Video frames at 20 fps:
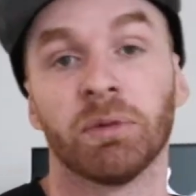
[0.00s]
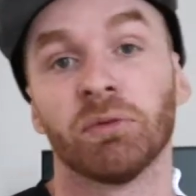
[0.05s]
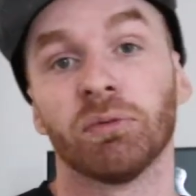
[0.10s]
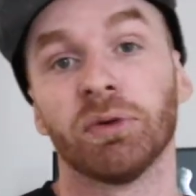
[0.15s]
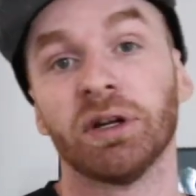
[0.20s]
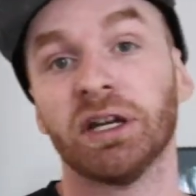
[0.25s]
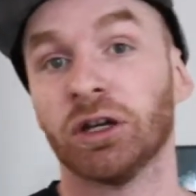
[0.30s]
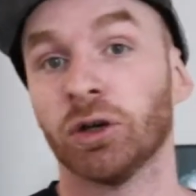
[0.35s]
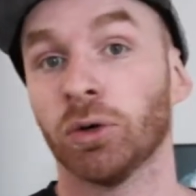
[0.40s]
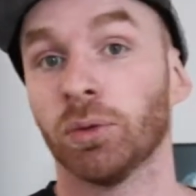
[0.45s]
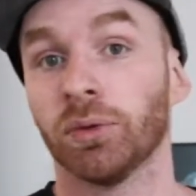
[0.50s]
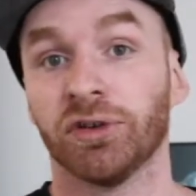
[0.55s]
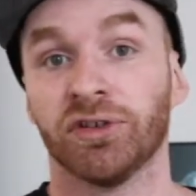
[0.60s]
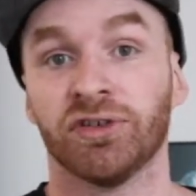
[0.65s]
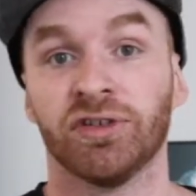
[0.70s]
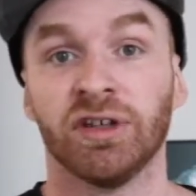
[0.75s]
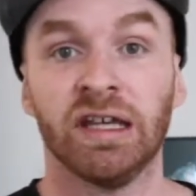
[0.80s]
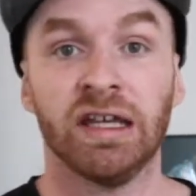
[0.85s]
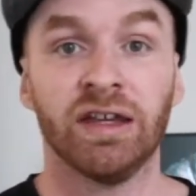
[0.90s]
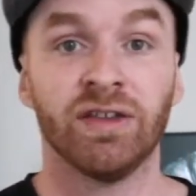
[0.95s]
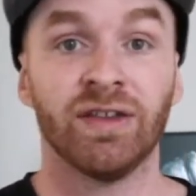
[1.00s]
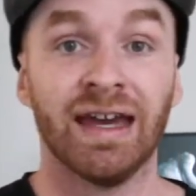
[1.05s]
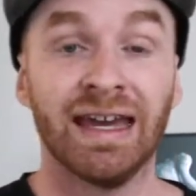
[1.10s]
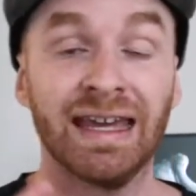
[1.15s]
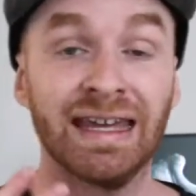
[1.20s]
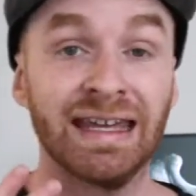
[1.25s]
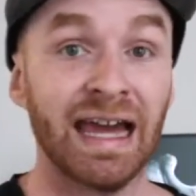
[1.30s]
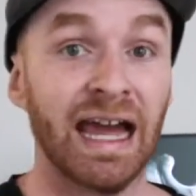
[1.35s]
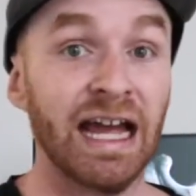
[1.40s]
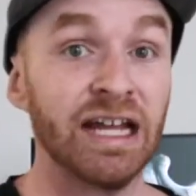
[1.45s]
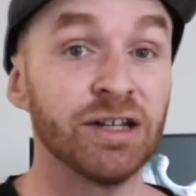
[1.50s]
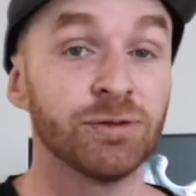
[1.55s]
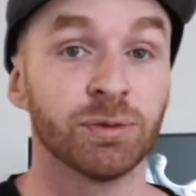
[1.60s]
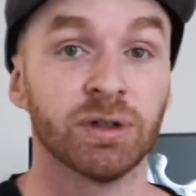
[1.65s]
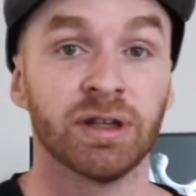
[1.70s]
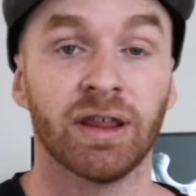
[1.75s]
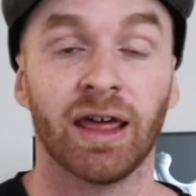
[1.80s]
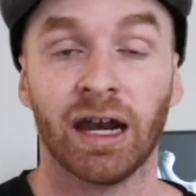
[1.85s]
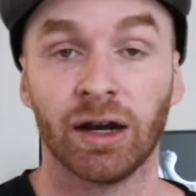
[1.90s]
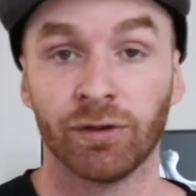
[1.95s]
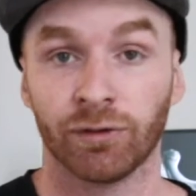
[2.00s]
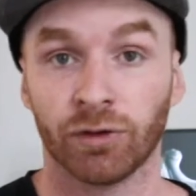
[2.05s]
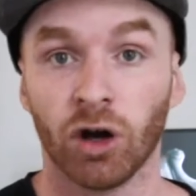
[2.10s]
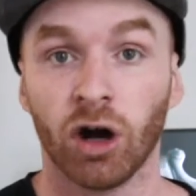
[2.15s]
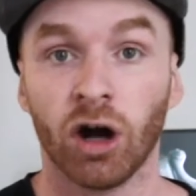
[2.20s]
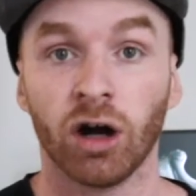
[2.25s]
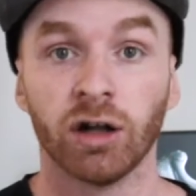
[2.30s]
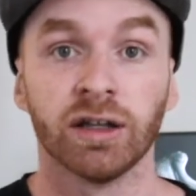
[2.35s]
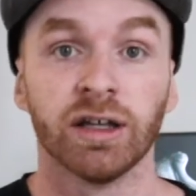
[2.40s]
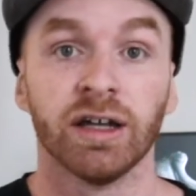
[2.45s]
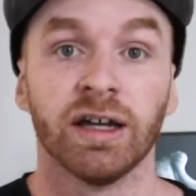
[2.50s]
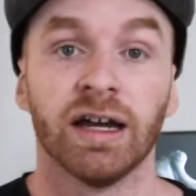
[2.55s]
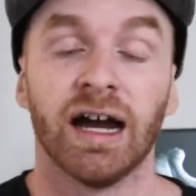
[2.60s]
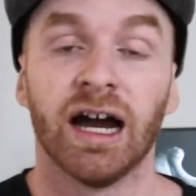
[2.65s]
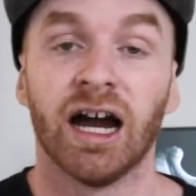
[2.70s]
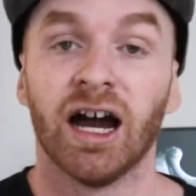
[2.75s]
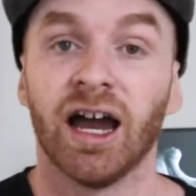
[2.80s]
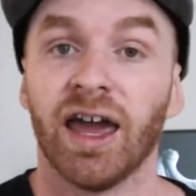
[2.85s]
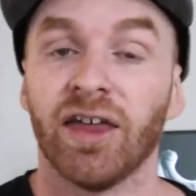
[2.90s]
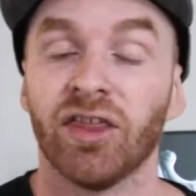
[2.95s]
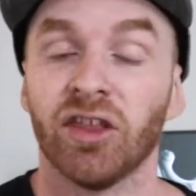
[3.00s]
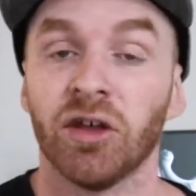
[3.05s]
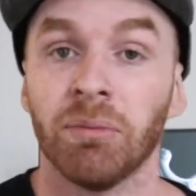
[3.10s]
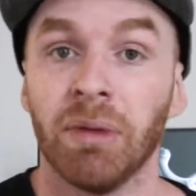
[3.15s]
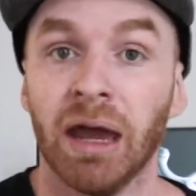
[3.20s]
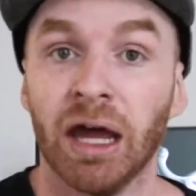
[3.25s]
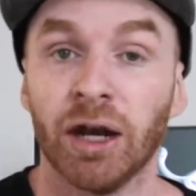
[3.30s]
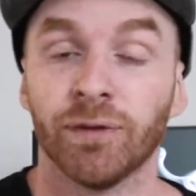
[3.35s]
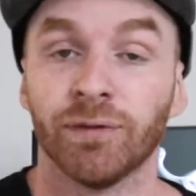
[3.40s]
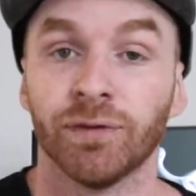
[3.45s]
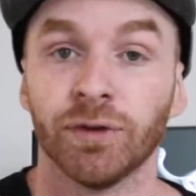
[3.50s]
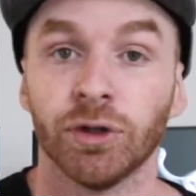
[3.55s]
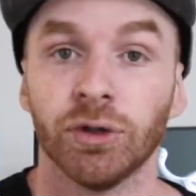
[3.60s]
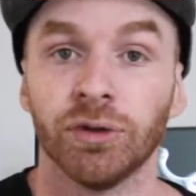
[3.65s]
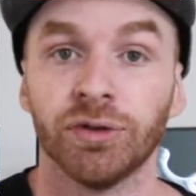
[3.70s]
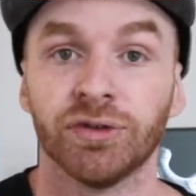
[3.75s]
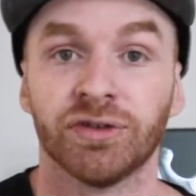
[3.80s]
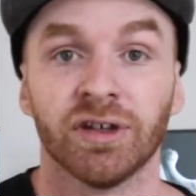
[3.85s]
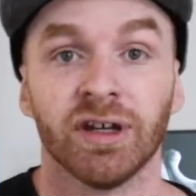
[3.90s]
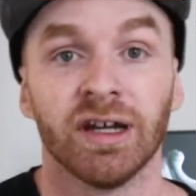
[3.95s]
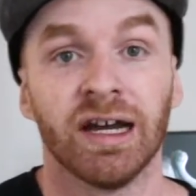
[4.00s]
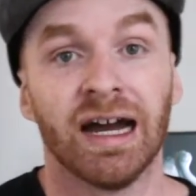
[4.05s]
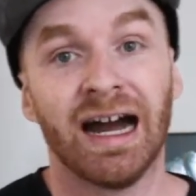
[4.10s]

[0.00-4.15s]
Been really cool to see the engagement that I've got uh, and the amount of views.